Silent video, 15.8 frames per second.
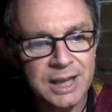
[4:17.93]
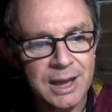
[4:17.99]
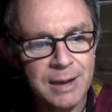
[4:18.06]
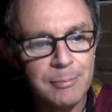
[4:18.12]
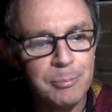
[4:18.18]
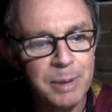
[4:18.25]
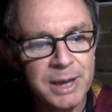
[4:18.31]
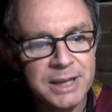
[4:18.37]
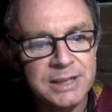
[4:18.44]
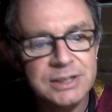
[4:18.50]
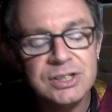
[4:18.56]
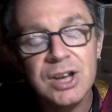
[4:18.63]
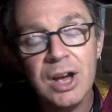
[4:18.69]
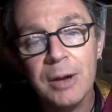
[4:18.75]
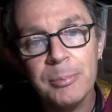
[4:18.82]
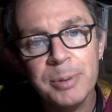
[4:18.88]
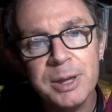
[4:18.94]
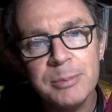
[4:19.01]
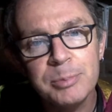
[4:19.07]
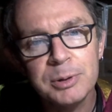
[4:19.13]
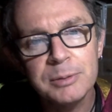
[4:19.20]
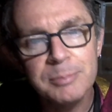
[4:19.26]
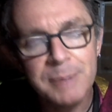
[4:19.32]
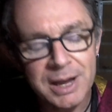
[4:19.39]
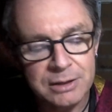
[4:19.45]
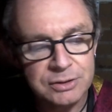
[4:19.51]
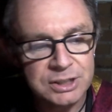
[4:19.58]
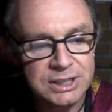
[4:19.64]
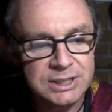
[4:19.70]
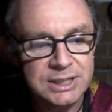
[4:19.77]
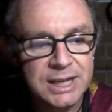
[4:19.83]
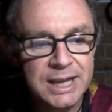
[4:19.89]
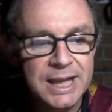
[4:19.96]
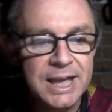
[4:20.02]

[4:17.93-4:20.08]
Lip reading: campaigns our people mounted